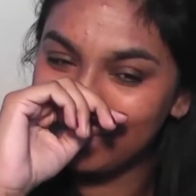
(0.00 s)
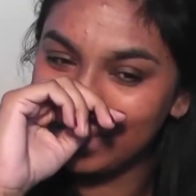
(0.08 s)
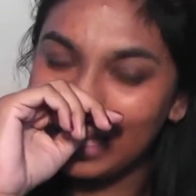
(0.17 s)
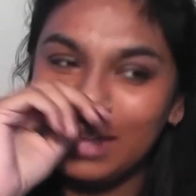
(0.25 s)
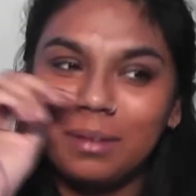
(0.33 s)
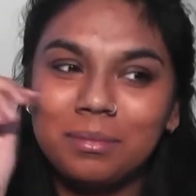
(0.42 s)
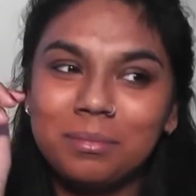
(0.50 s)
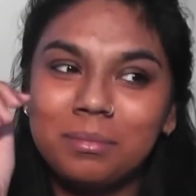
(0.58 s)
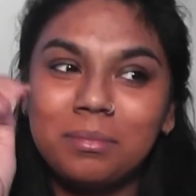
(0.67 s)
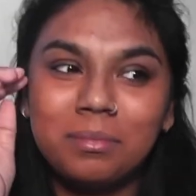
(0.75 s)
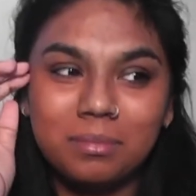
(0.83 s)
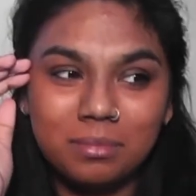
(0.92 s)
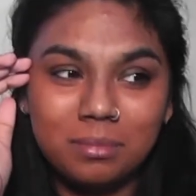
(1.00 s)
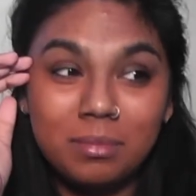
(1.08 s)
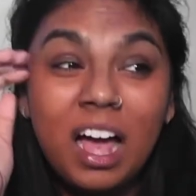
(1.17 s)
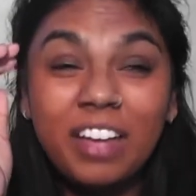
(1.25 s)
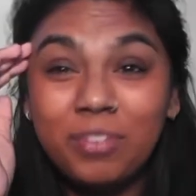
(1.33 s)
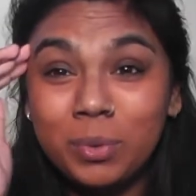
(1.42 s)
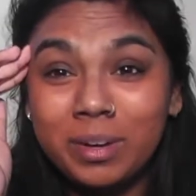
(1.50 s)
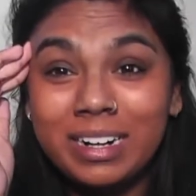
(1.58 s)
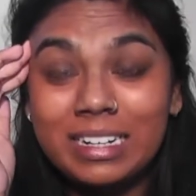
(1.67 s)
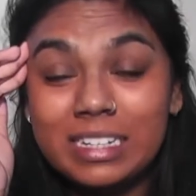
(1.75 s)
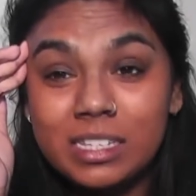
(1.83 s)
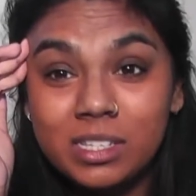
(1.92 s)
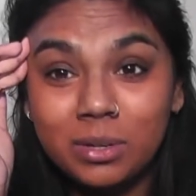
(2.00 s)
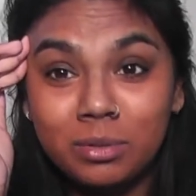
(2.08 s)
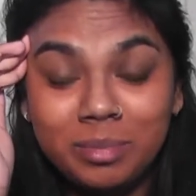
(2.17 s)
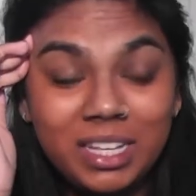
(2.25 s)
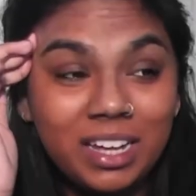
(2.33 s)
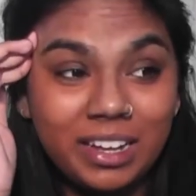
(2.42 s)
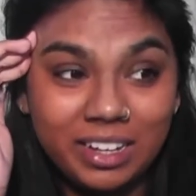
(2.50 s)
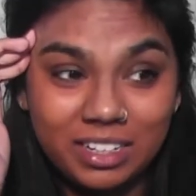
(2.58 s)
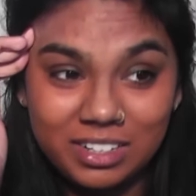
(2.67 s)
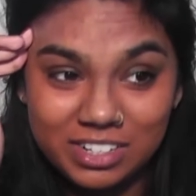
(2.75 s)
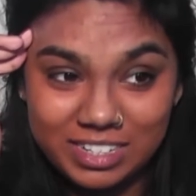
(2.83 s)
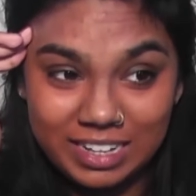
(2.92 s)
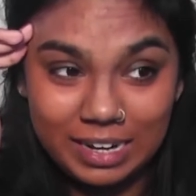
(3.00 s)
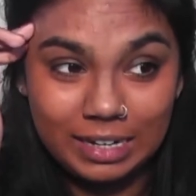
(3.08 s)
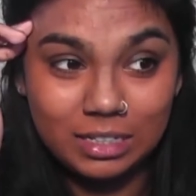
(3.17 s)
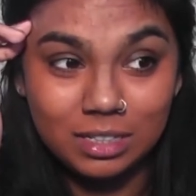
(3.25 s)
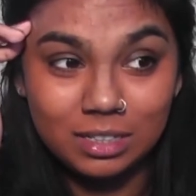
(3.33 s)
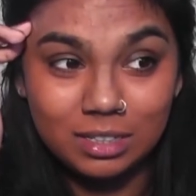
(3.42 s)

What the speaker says: Okay. Ma, if you want to disown me, I understand.